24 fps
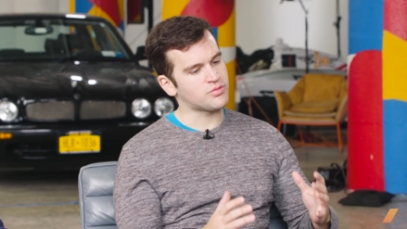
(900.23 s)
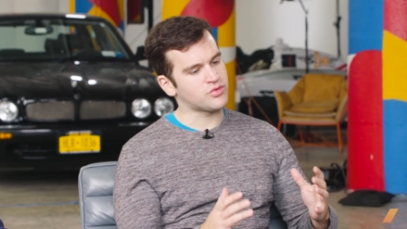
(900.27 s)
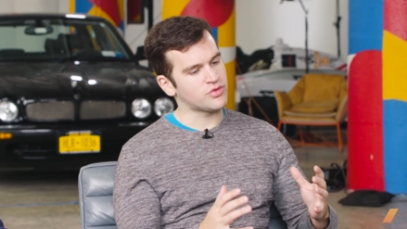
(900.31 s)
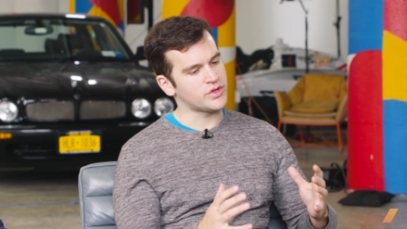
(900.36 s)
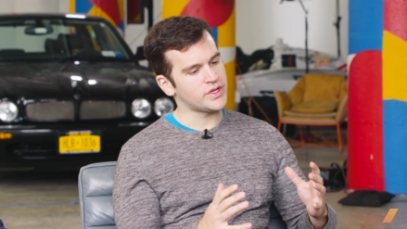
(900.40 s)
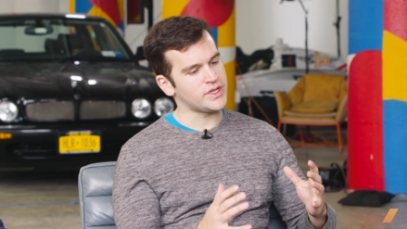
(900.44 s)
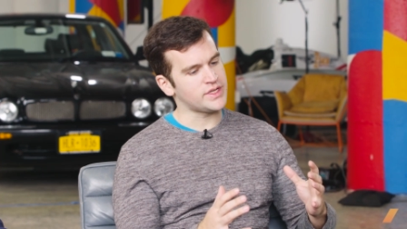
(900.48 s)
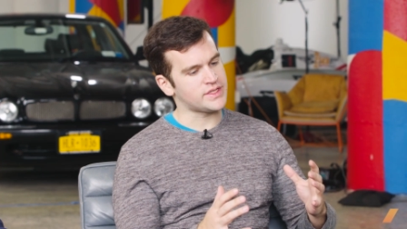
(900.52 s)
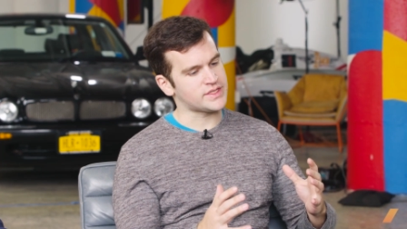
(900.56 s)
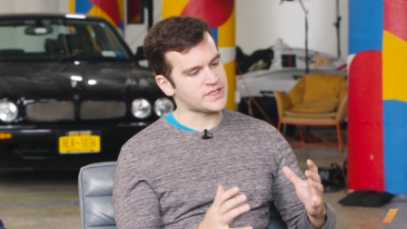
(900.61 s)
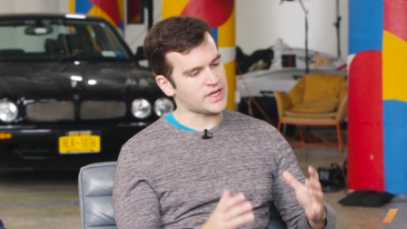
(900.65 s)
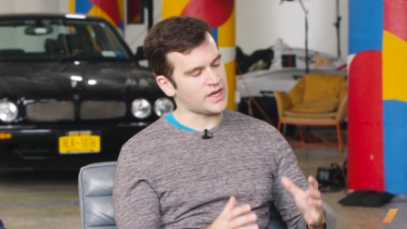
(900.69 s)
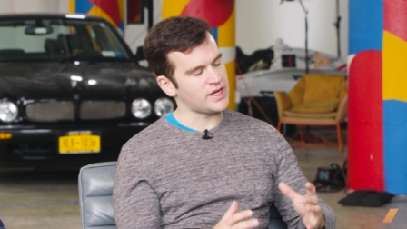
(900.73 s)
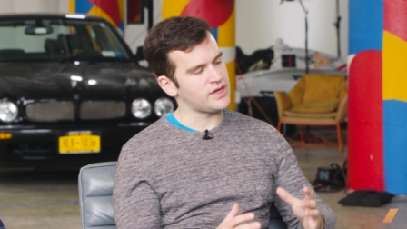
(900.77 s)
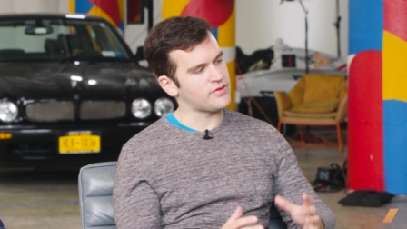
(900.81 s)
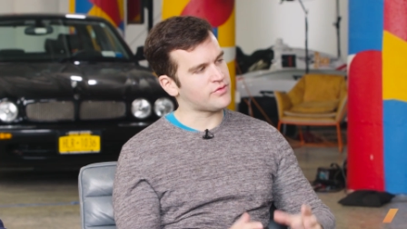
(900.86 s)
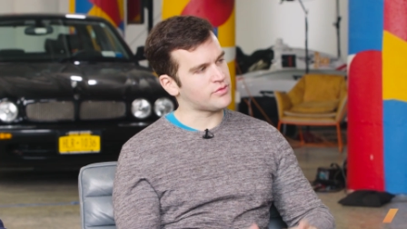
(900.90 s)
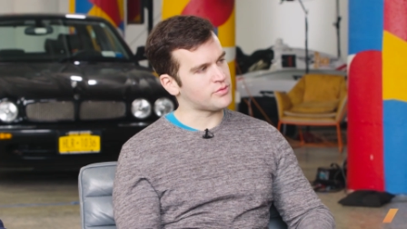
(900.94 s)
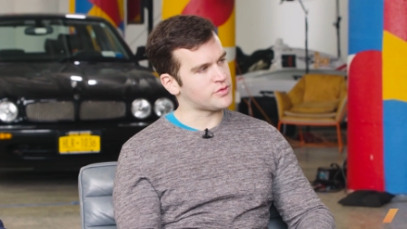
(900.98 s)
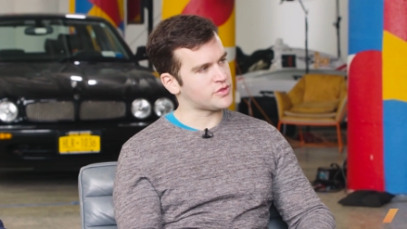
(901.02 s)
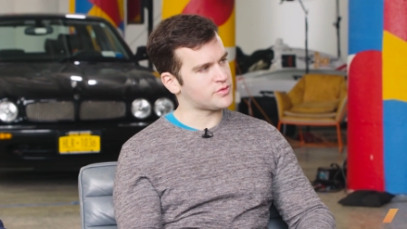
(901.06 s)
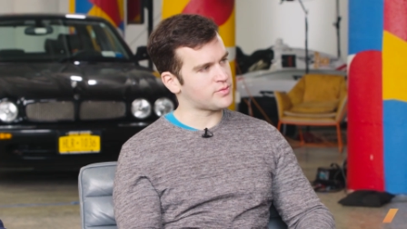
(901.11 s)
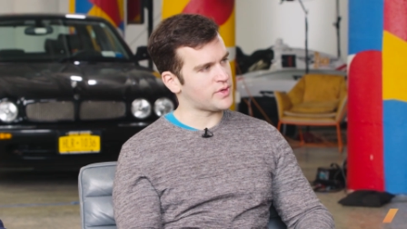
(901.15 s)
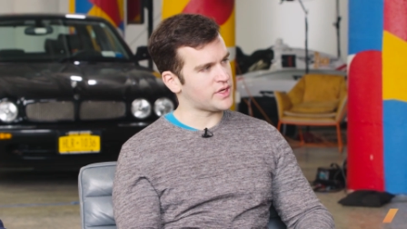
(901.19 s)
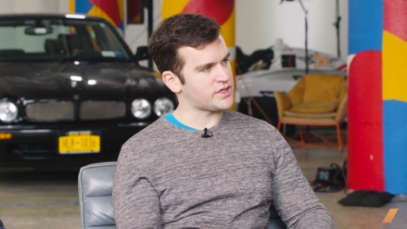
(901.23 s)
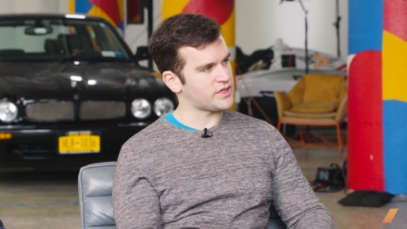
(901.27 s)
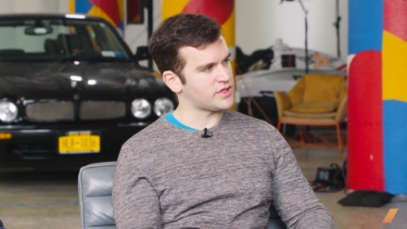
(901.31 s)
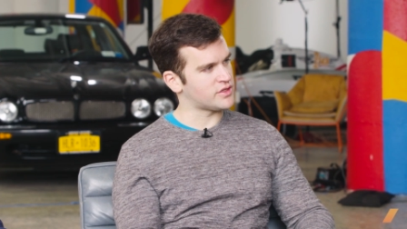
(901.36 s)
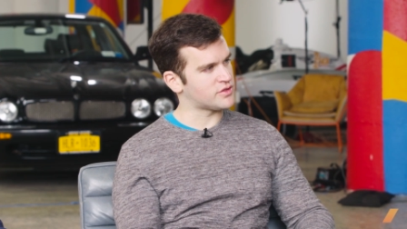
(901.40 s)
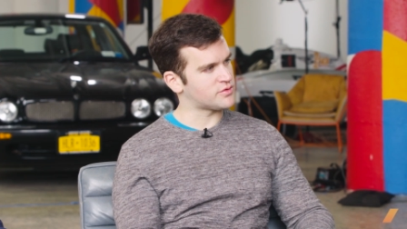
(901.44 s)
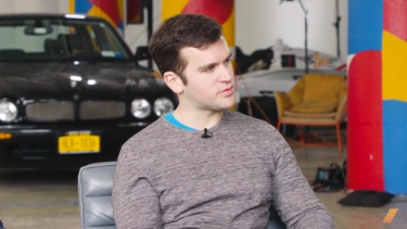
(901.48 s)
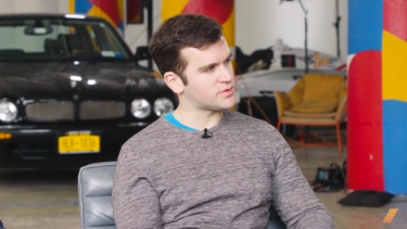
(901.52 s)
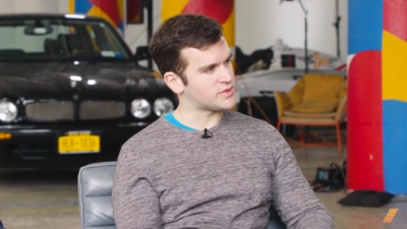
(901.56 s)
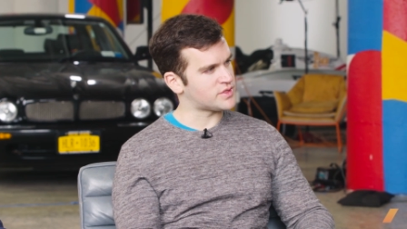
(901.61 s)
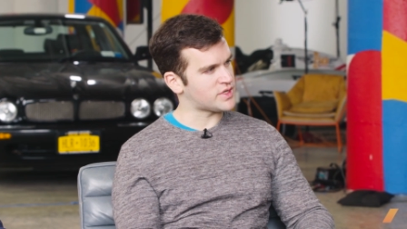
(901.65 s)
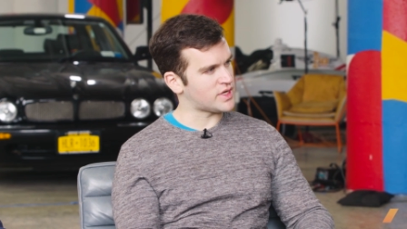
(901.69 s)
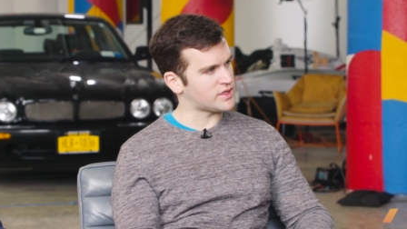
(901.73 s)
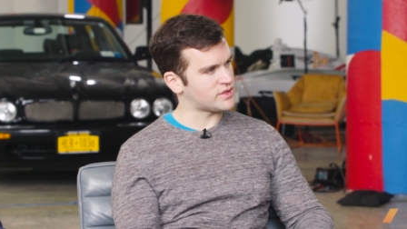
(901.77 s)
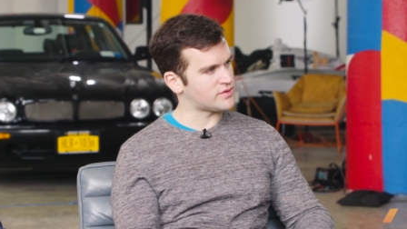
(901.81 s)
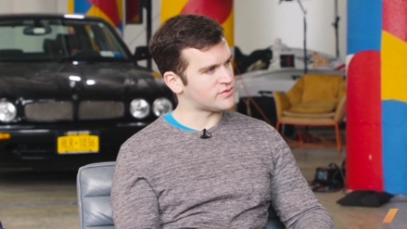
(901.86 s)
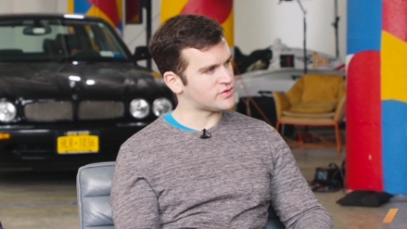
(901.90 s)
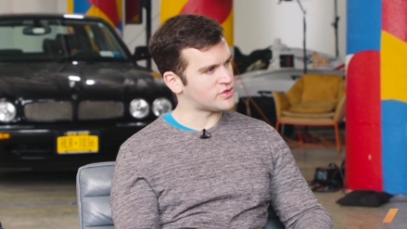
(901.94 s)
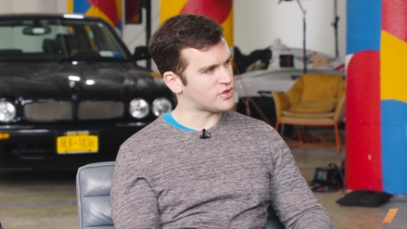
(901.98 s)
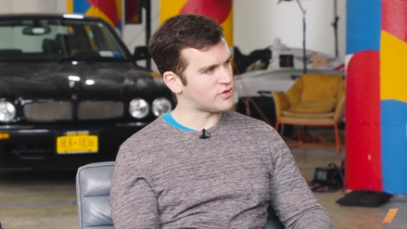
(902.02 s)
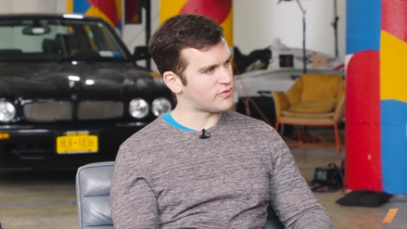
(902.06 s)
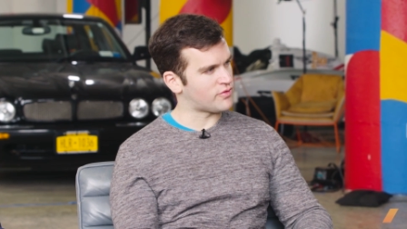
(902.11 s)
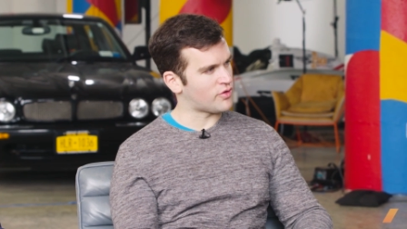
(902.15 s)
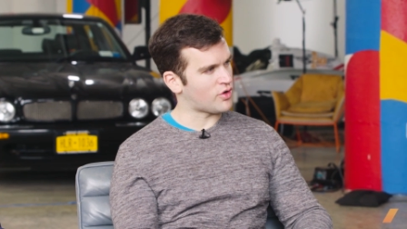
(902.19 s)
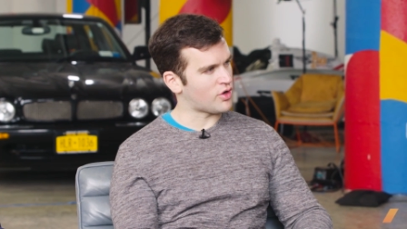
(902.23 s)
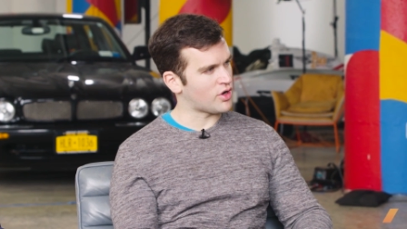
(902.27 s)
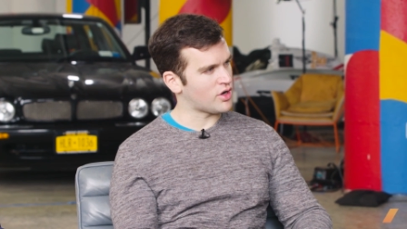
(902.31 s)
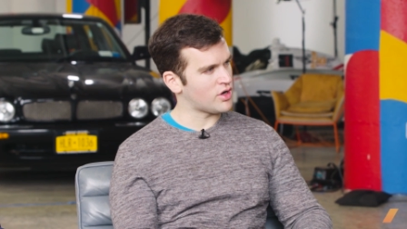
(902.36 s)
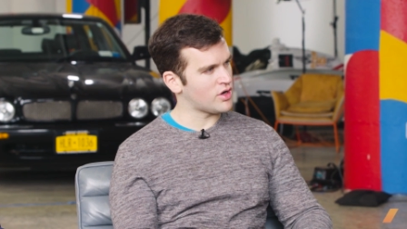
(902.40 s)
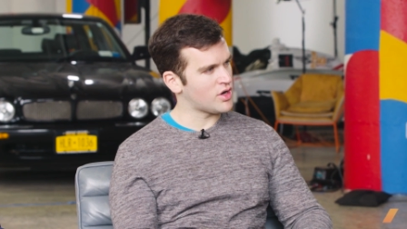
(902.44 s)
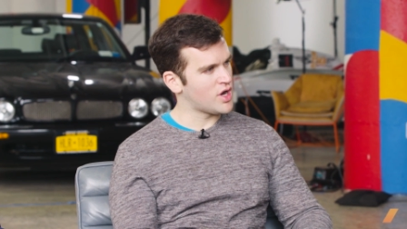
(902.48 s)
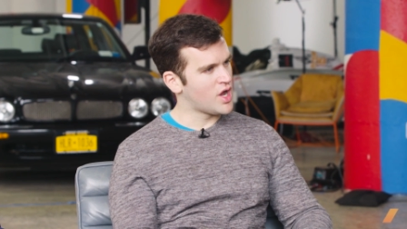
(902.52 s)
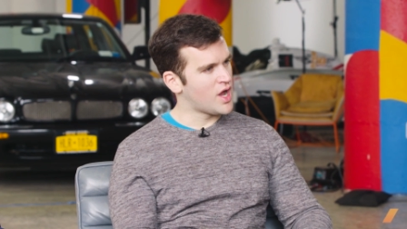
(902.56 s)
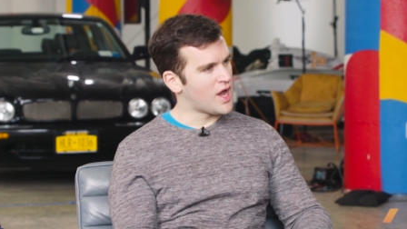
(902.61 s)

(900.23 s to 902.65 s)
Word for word: pretty tight from a spectator's perspective so far.